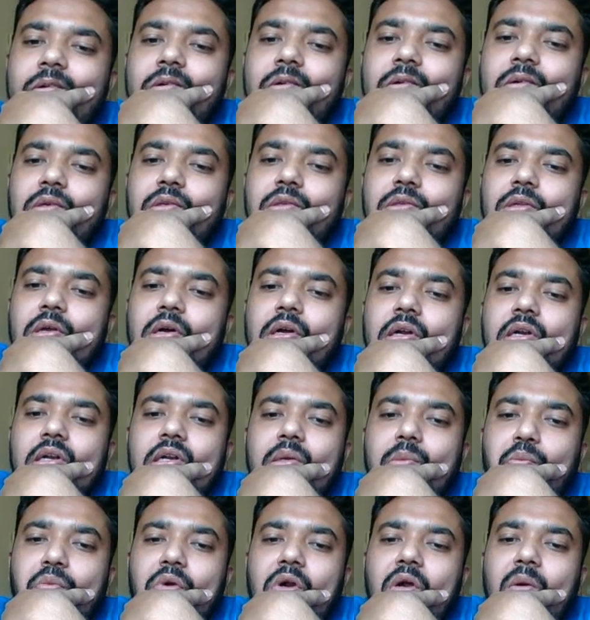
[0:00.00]
Was not a
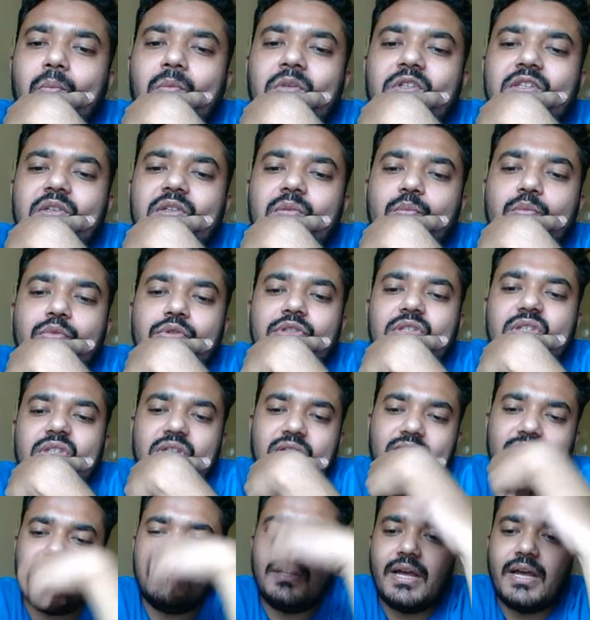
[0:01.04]
promising position.